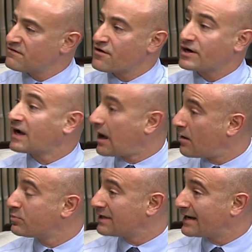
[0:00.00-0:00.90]
have very
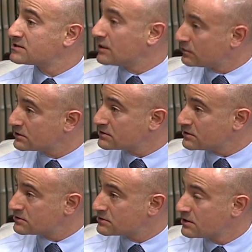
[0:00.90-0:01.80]
complex illnesses.
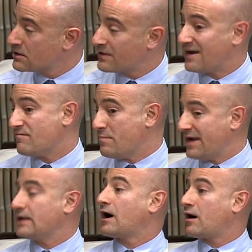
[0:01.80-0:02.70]
Sure. They have
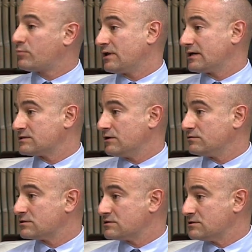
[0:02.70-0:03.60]
many complex
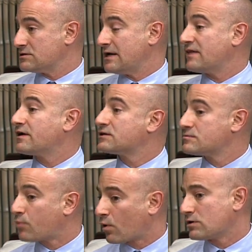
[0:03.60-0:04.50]
illnesses, and I think it's
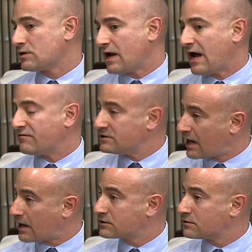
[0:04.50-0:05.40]
important to have a
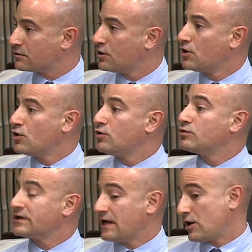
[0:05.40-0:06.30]
doctor
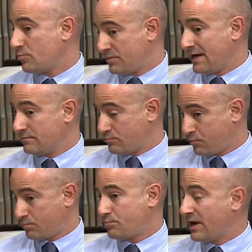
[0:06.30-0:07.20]
who can help that
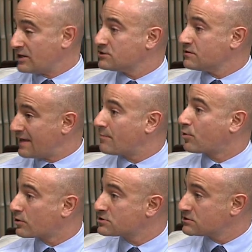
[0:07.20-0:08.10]
patient, that
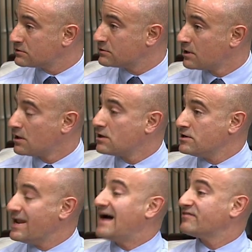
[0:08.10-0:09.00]
person,
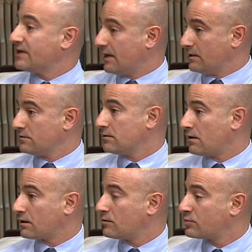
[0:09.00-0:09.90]
navigate
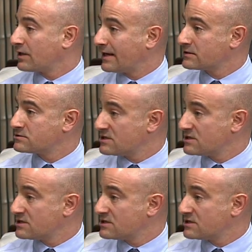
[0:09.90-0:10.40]
a complex